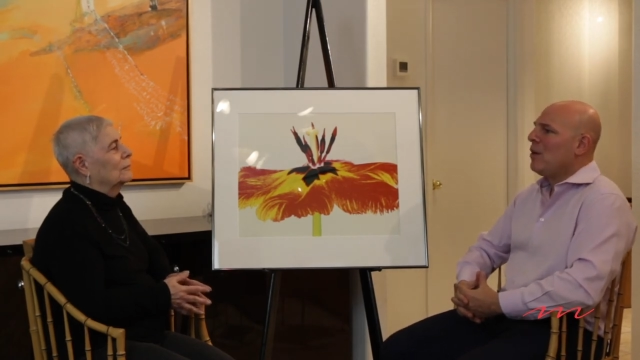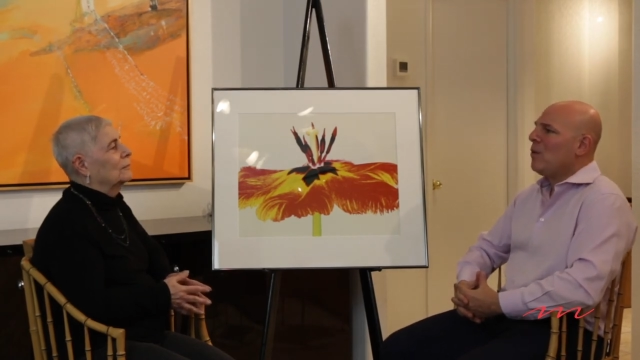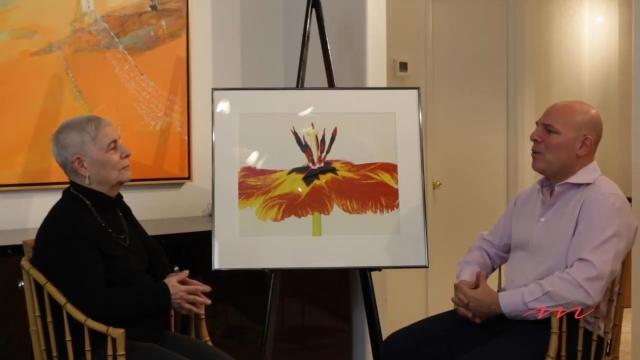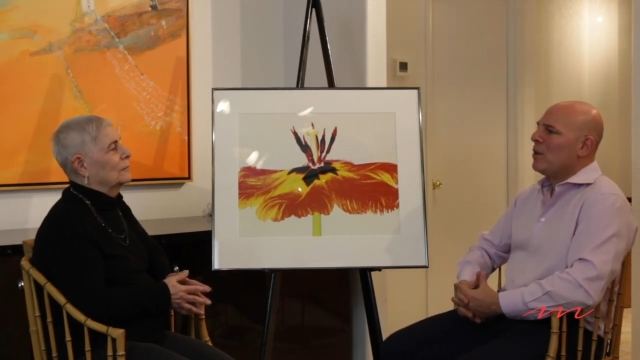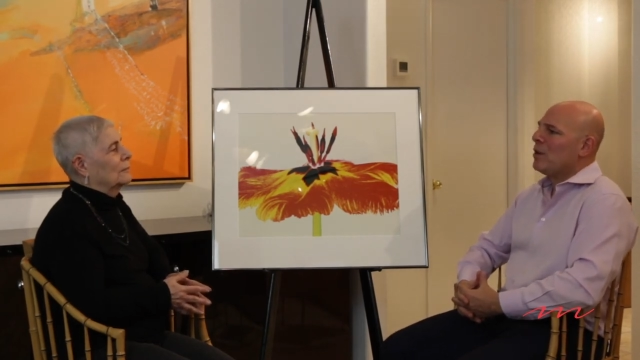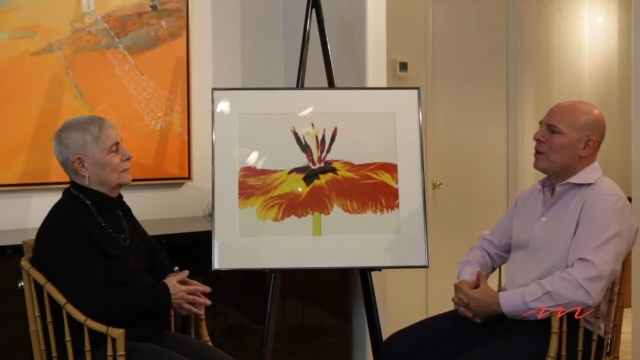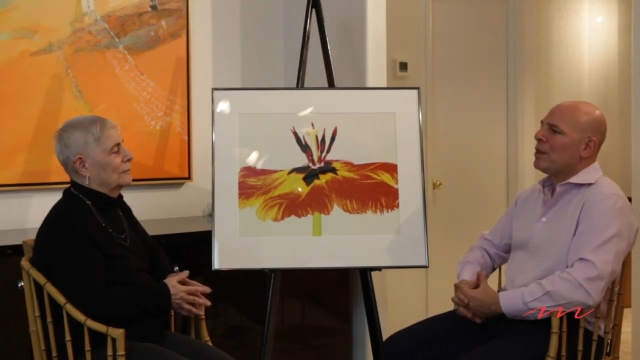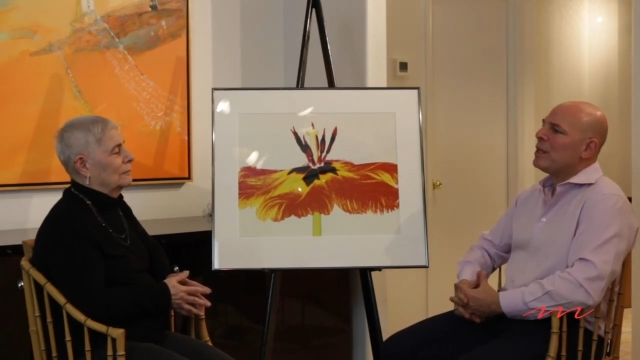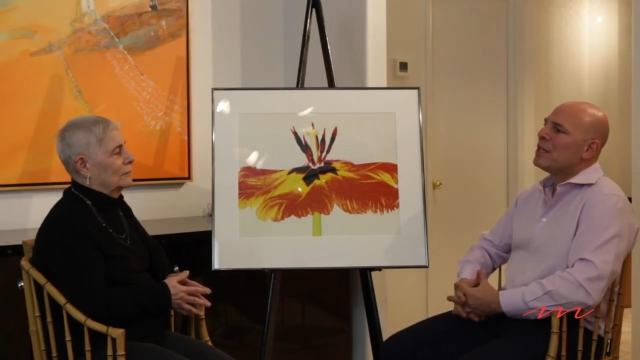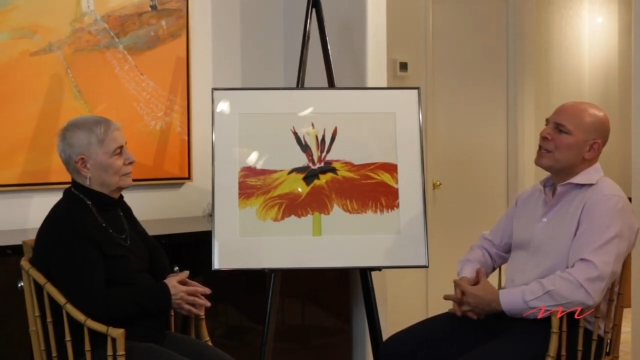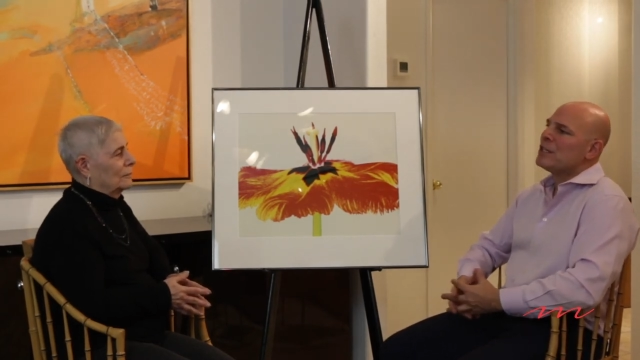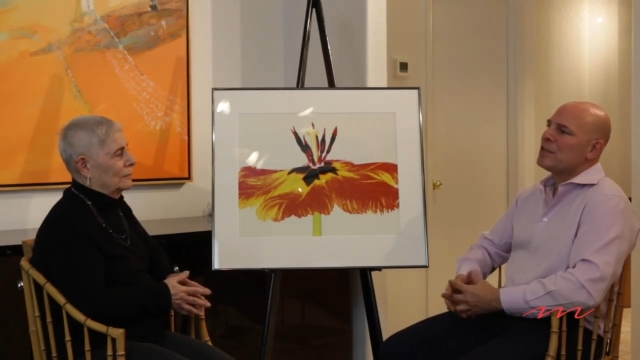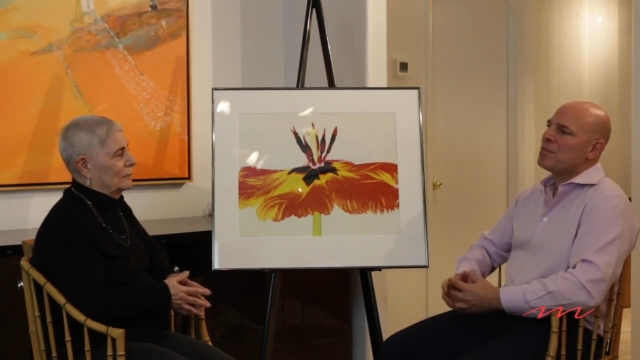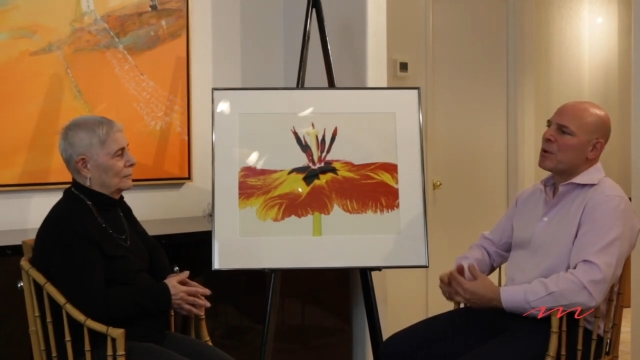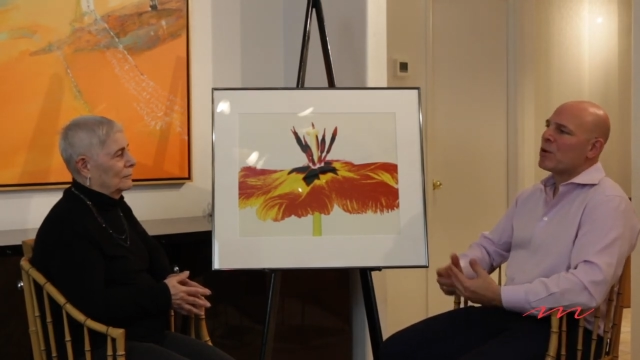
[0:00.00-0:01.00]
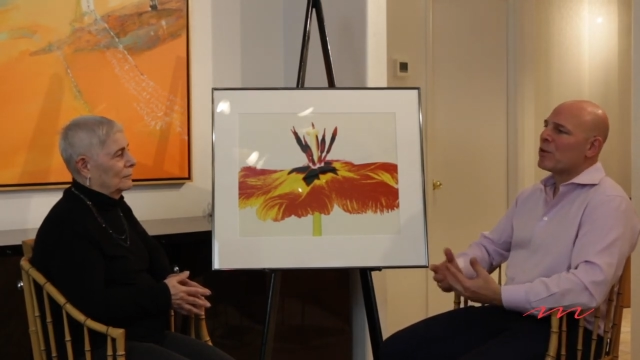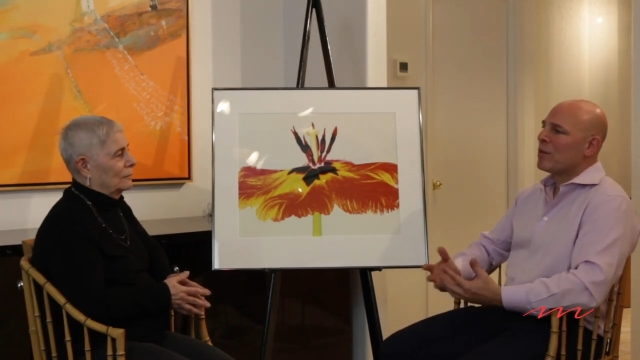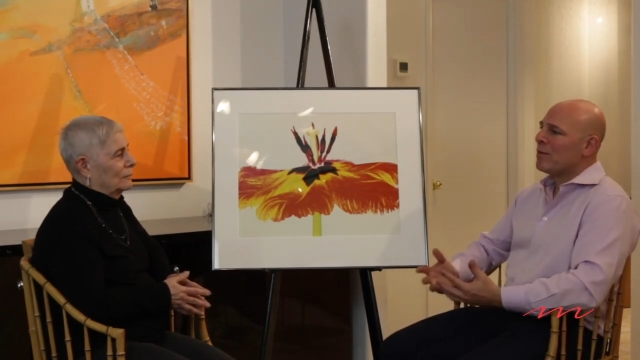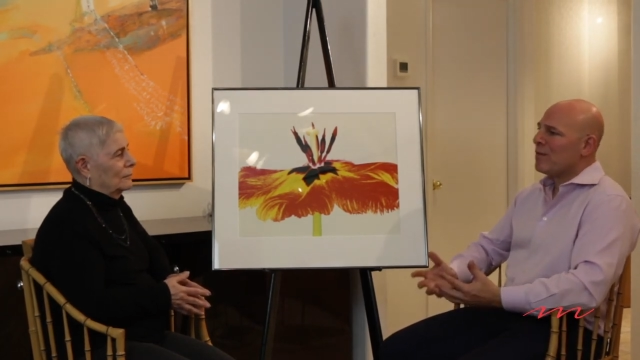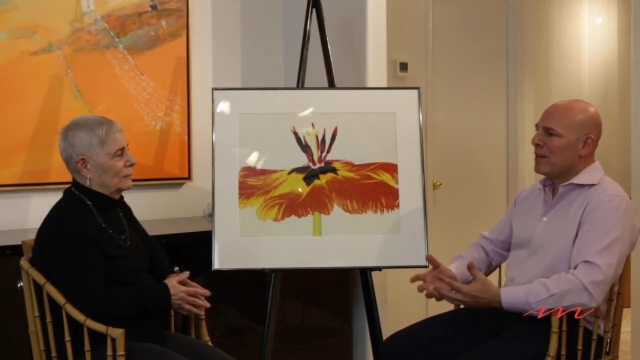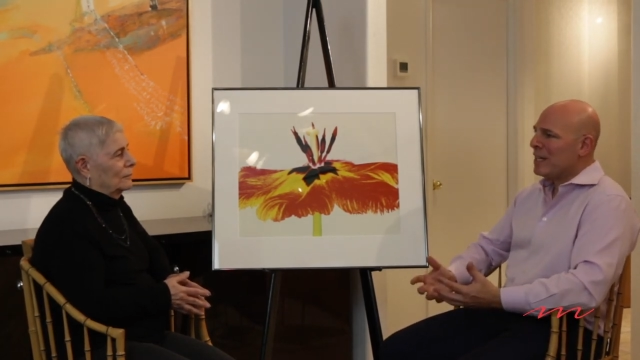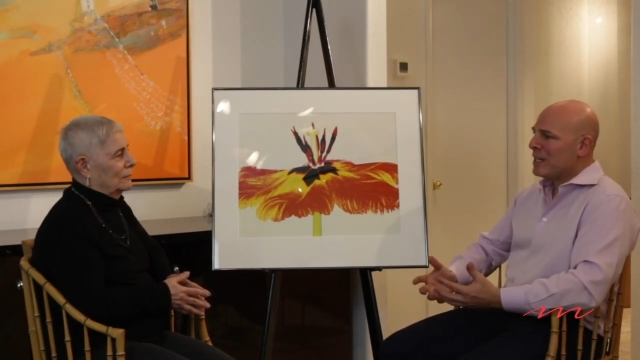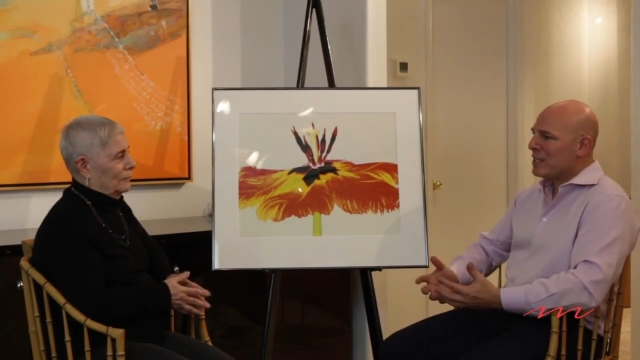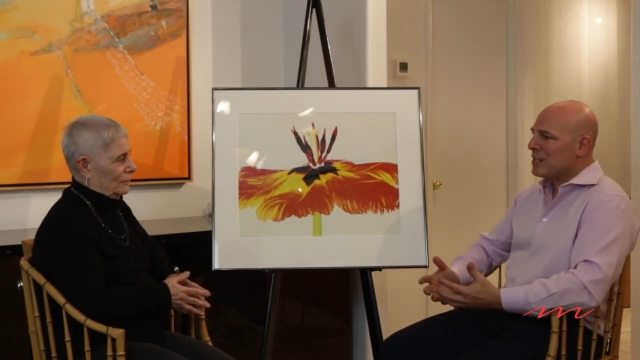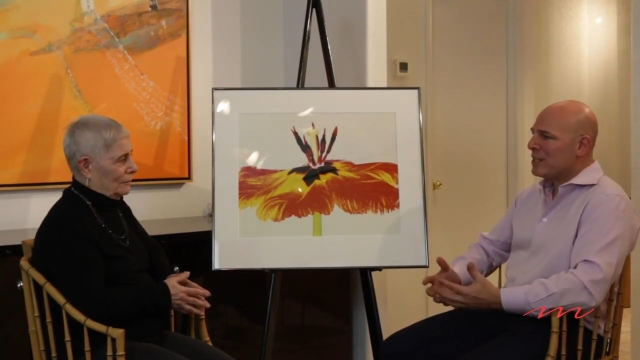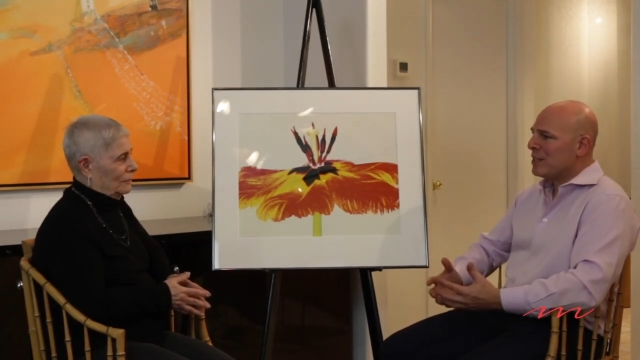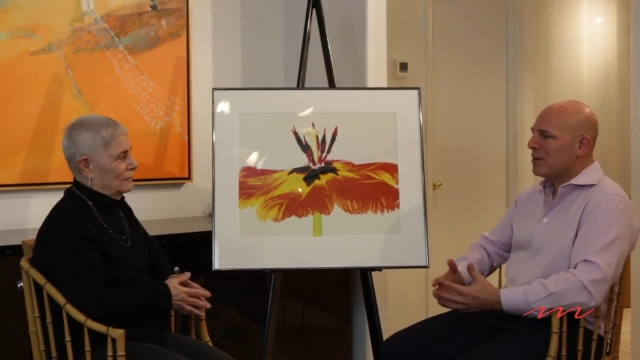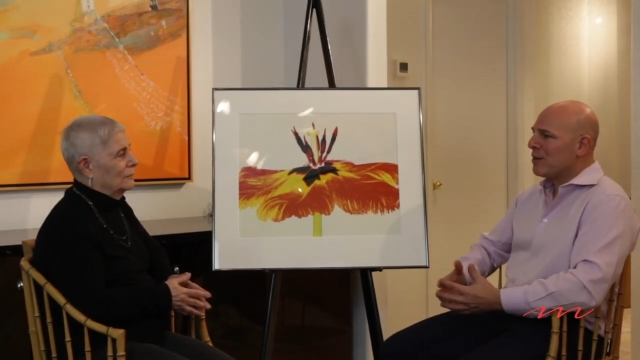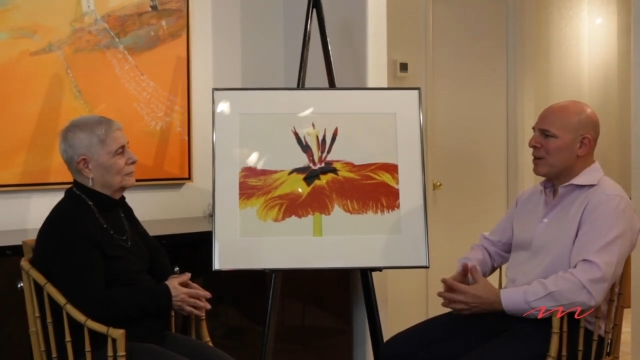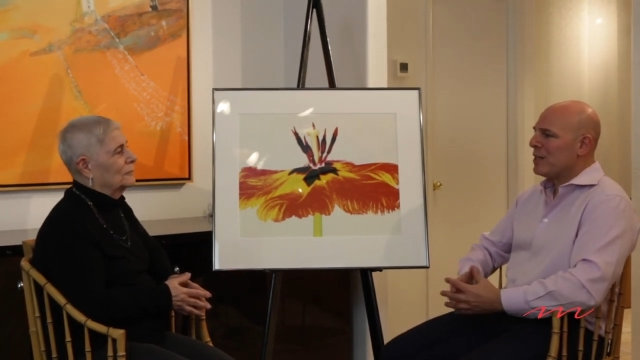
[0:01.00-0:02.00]
with his Birth of Venus
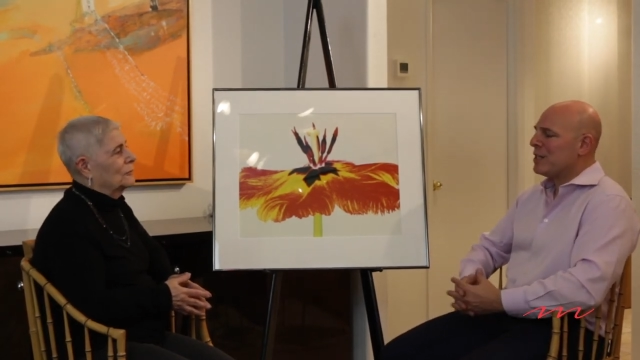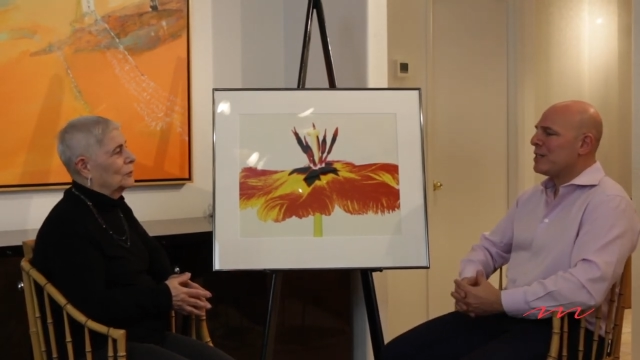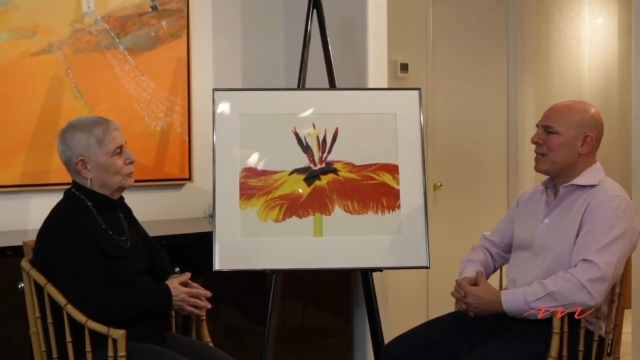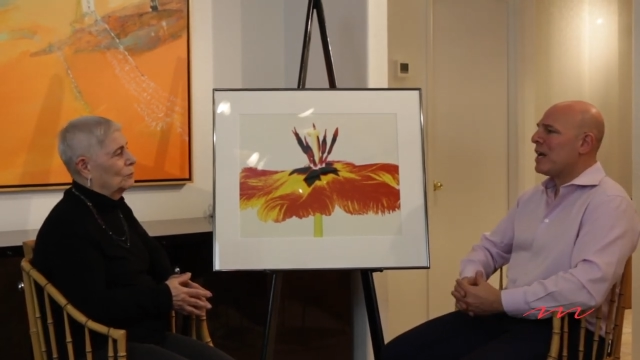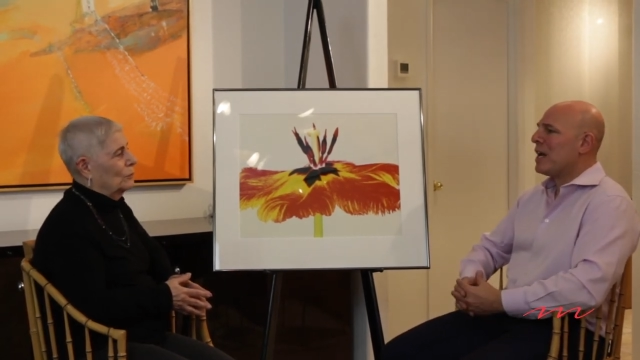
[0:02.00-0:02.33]
series,